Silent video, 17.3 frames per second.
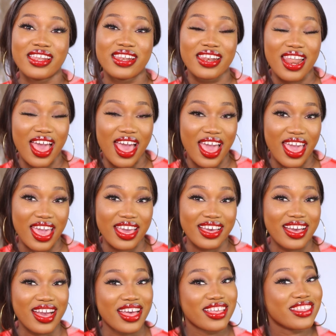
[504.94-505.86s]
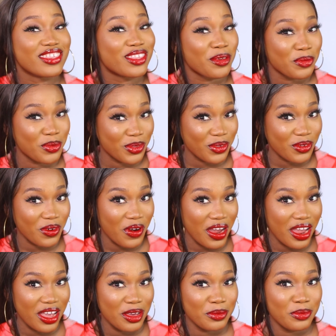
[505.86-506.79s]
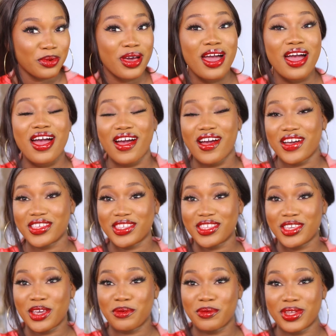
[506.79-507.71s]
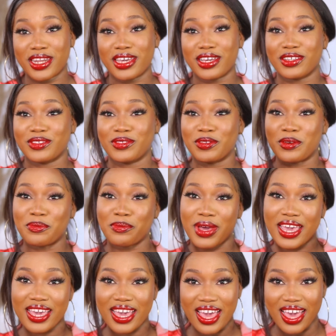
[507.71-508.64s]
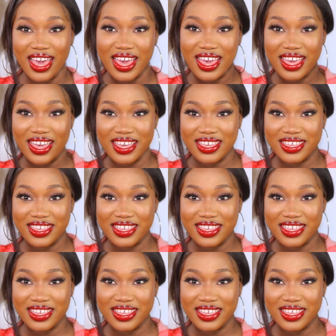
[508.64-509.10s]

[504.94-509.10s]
like and subscribe. I'll see you on my next one. Bye guys.